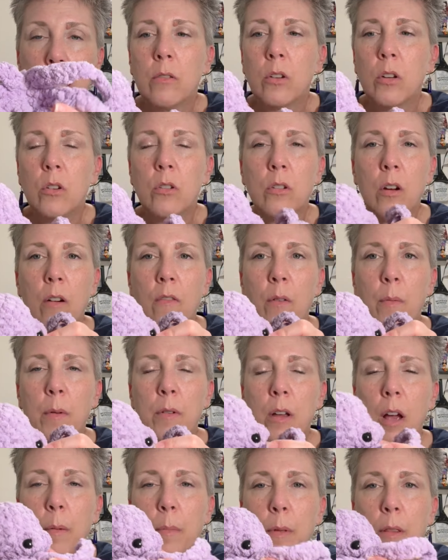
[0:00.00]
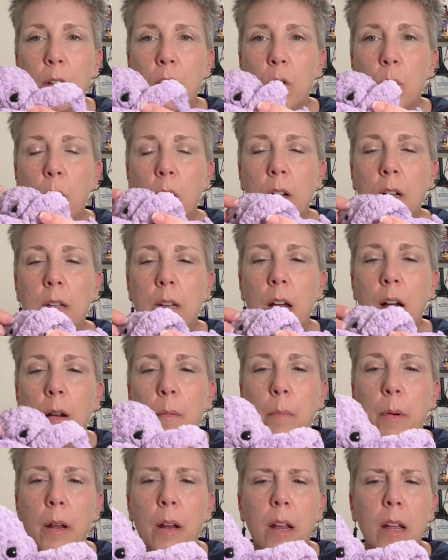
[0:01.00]
So you start from the top and then you work it down,
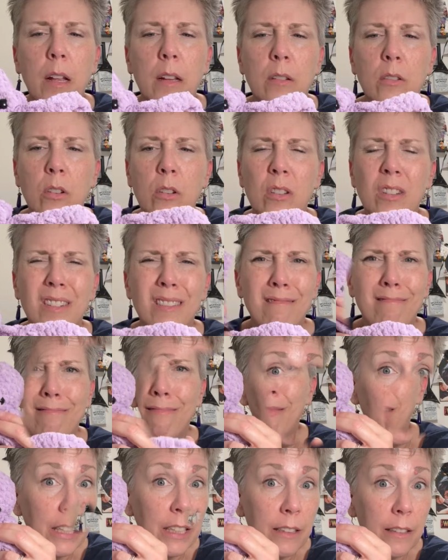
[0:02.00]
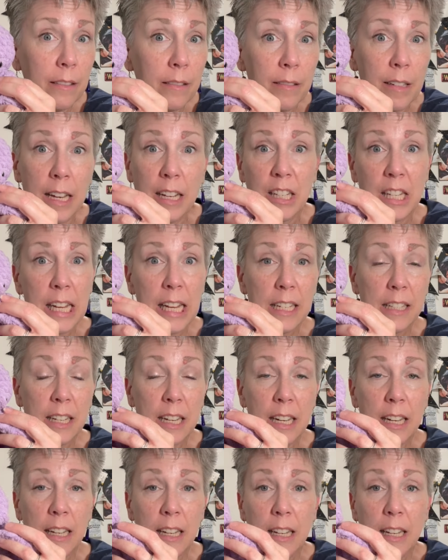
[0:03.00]
but it just, I love it. It's easy.